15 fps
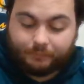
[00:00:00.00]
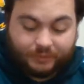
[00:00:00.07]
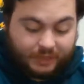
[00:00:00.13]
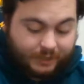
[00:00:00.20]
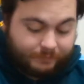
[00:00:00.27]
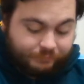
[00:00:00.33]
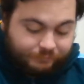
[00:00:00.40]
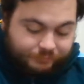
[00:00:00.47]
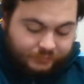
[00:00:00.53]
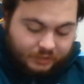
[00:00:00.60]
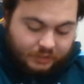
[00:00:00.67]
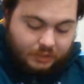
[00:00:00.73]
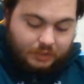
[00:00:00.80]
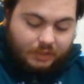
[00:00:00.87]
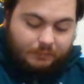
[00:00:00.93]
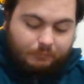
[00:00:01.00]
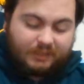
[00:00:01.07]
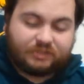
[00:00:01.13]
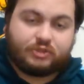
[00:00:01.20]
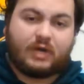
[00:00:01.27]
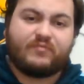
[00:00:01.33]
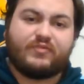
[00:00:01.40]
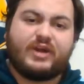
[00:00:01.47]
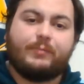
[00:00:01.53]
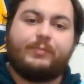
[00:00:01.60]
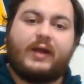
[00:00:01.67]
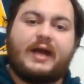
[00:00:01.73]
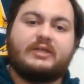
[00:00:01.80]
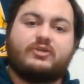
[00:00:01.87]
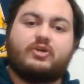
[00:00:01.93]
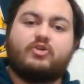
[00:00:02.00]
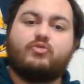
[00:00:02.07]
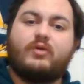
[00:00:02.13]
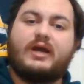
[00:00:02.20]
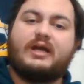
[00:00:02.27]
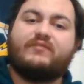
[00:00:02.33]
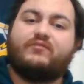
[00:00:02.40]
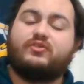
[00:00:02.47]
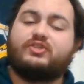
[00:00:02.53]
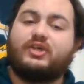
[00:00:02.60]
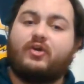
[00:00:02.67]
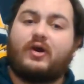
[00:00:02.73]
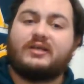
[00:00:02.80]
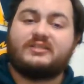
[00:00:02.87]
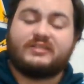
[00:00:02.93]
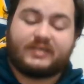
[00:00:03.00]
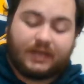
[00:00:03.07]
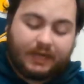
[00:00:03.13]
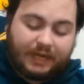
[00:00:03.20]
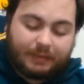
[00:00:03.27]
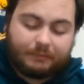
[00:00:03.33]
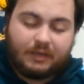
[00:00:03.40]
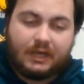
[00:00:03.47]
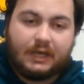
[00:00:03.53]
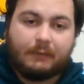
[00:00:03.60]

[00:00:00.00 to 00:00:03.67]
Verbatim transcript: But my top three players on ground for tonight's game